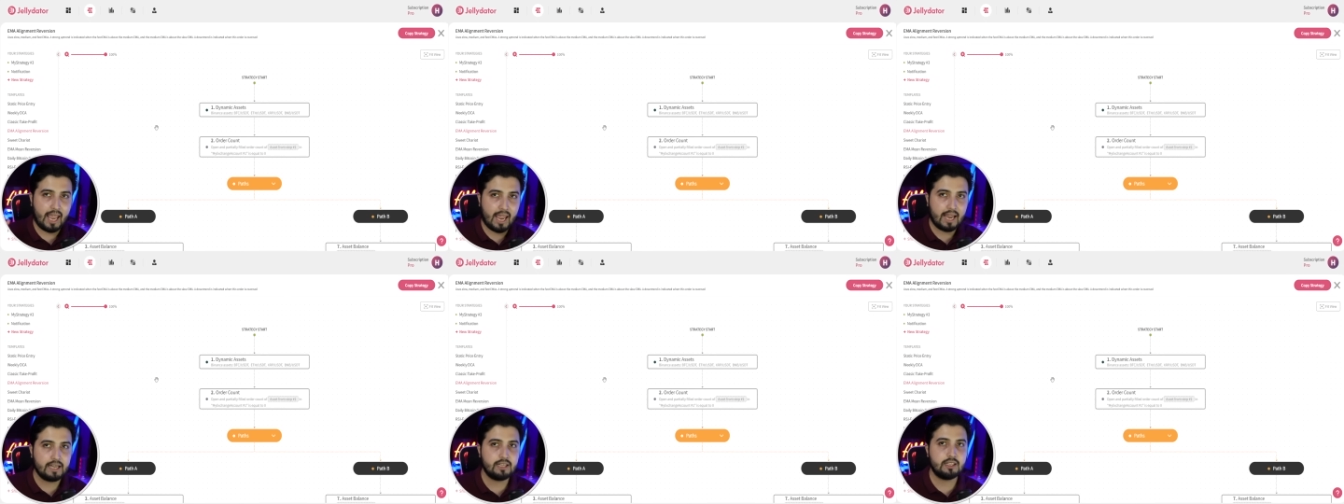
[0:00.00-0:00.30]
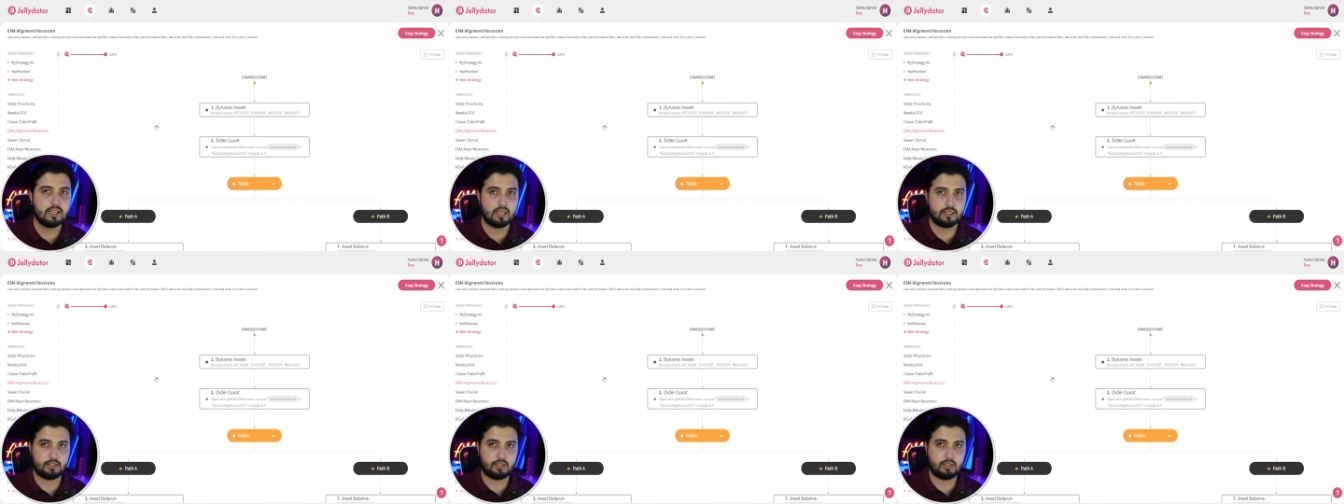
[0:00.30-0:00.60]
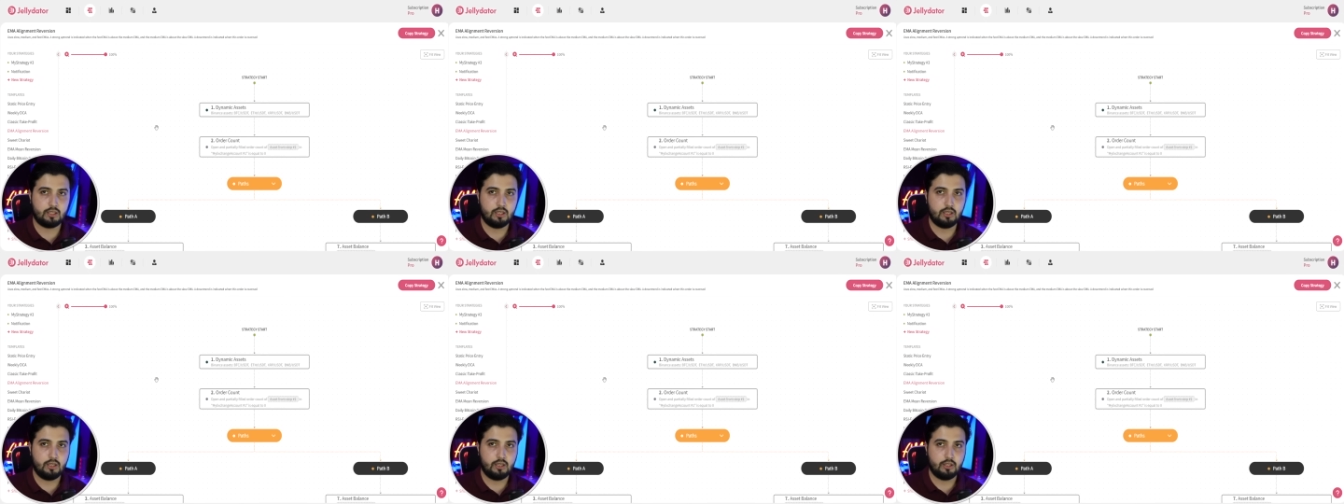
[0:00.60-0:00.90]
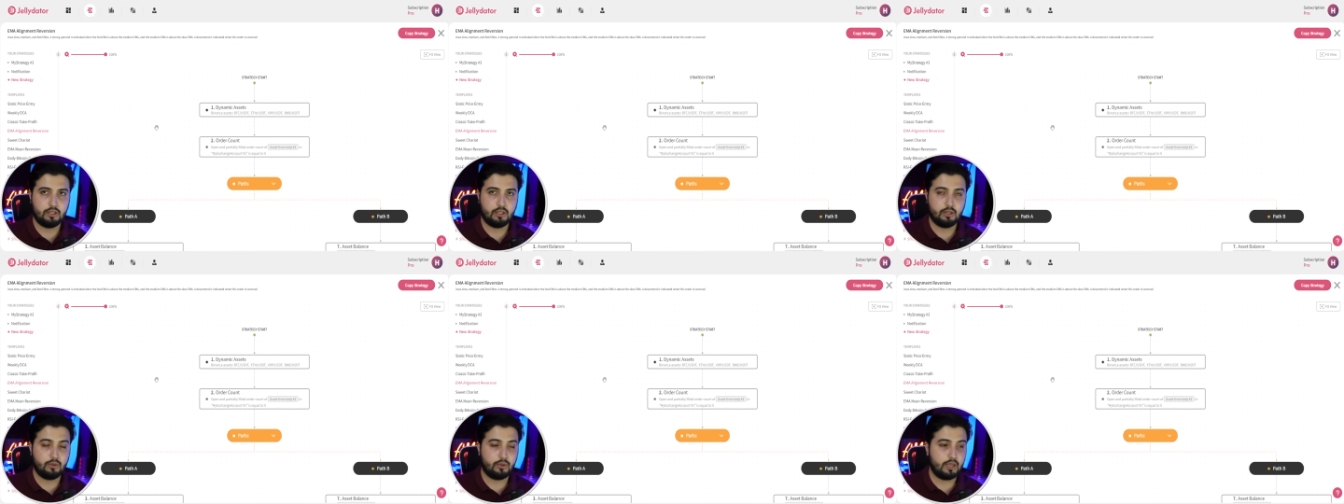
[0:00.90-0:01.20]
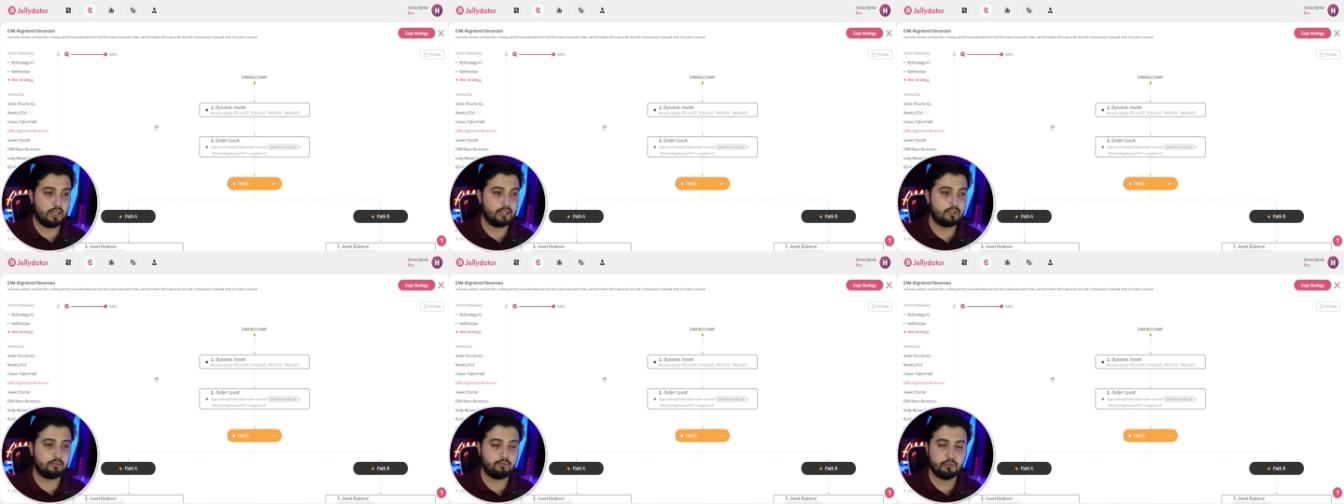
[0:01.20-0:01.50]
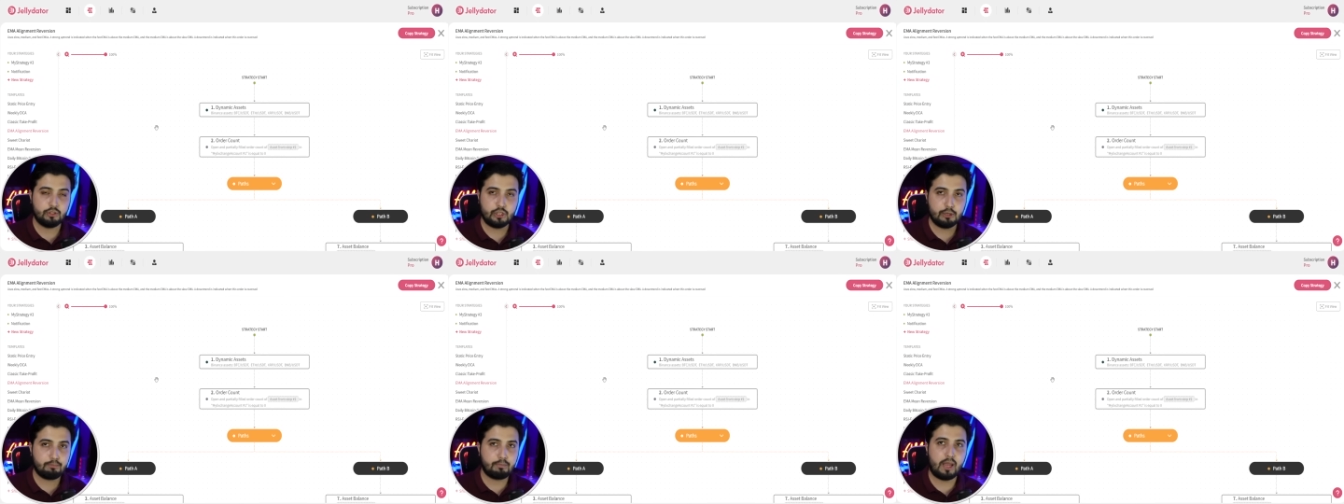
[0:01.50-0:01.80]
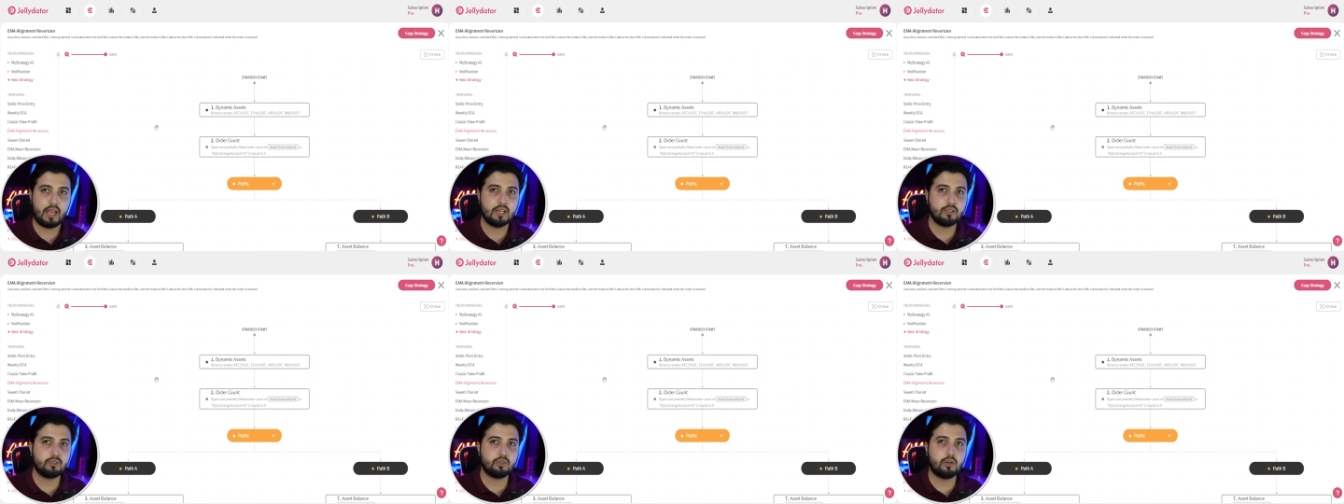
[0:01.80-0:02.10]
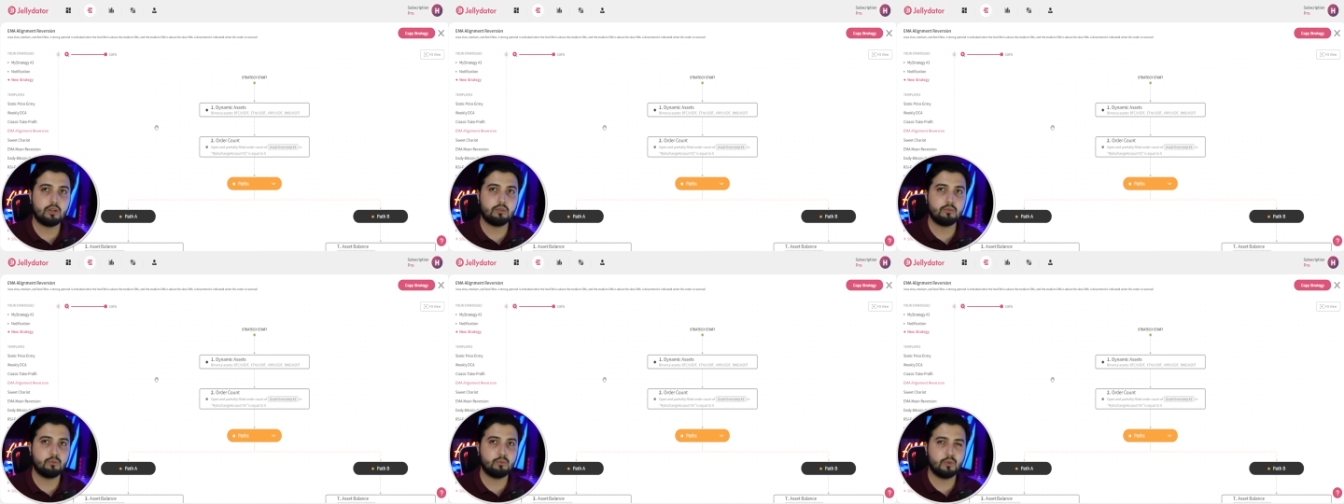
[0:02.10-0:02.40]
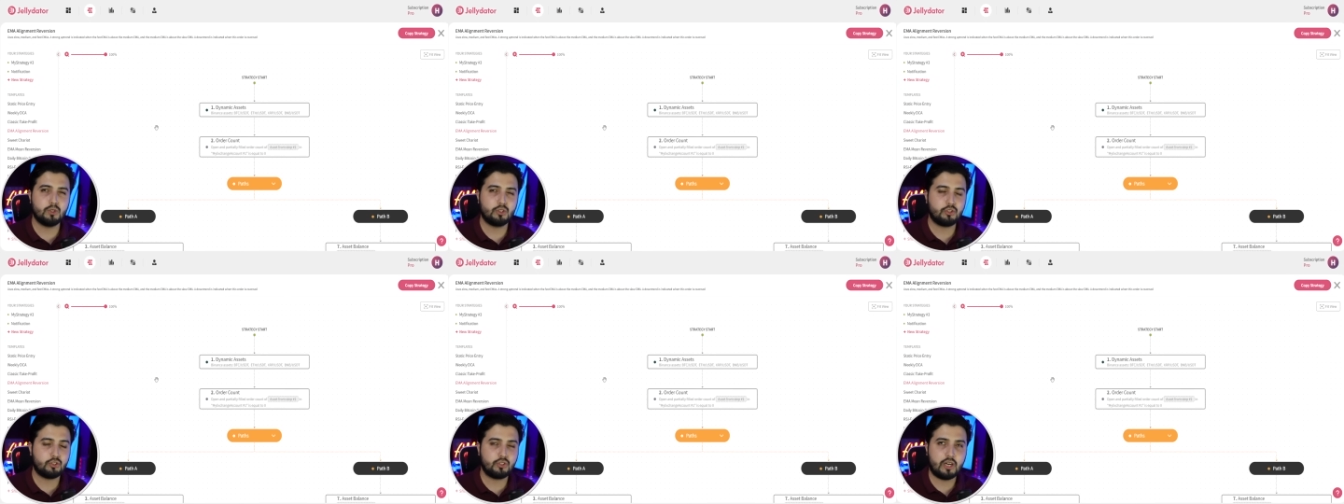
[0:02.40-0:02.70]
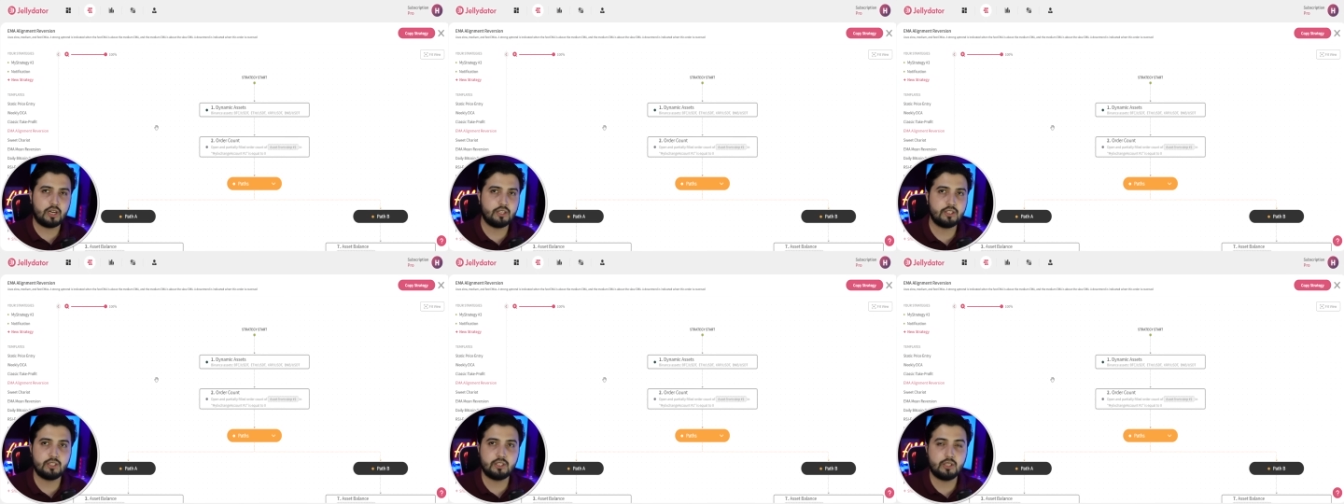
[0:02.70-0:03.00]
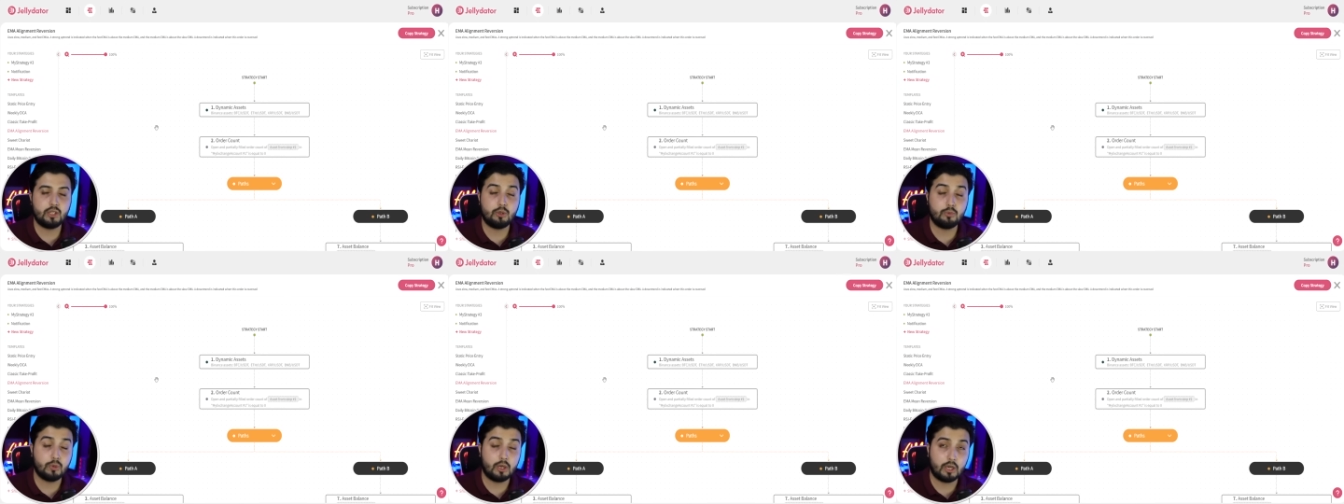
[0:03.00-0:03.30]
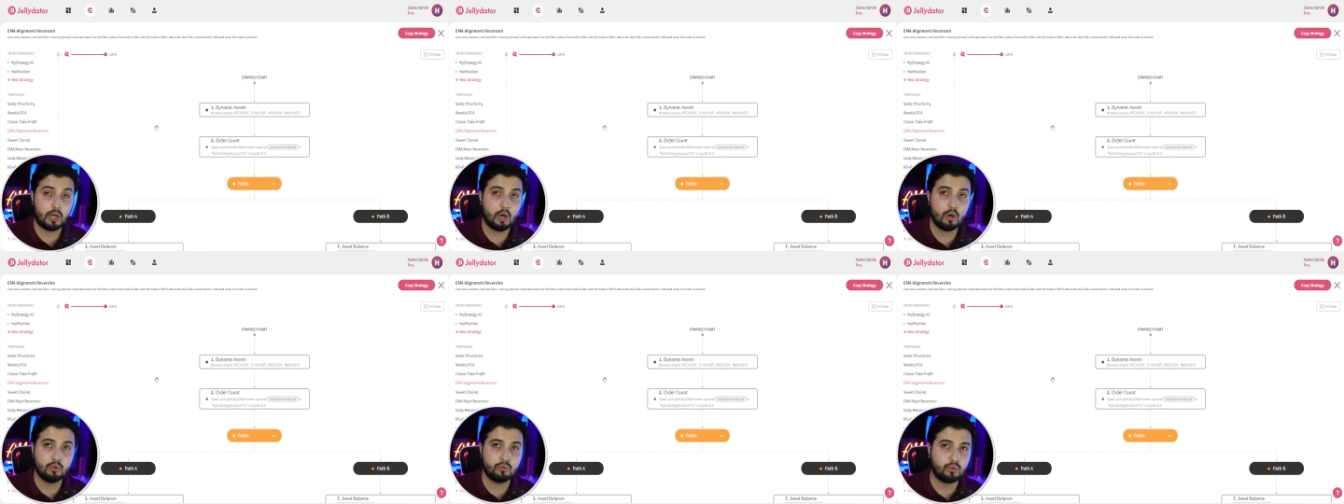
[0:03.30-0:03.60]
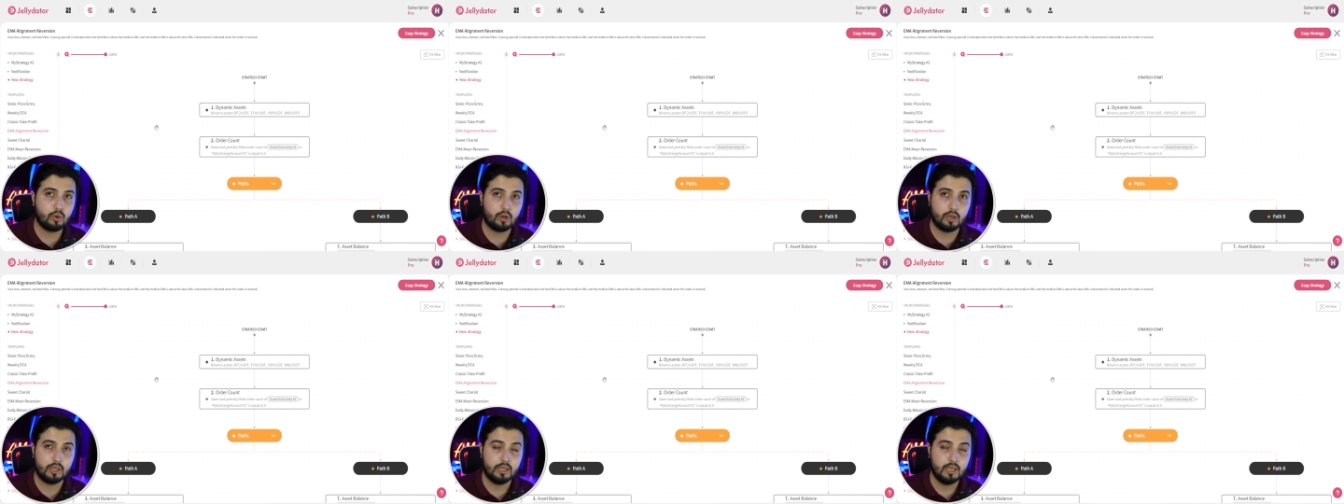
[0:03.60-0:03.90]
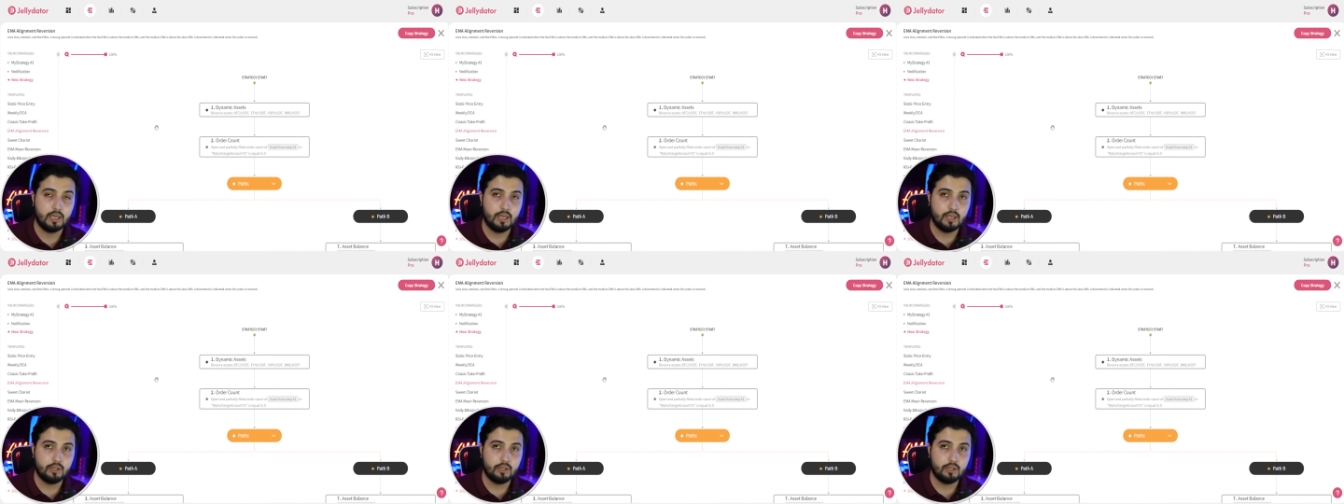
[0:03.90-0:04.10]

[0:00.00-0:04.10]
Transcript: endless you know it depends on what strategy you want to go for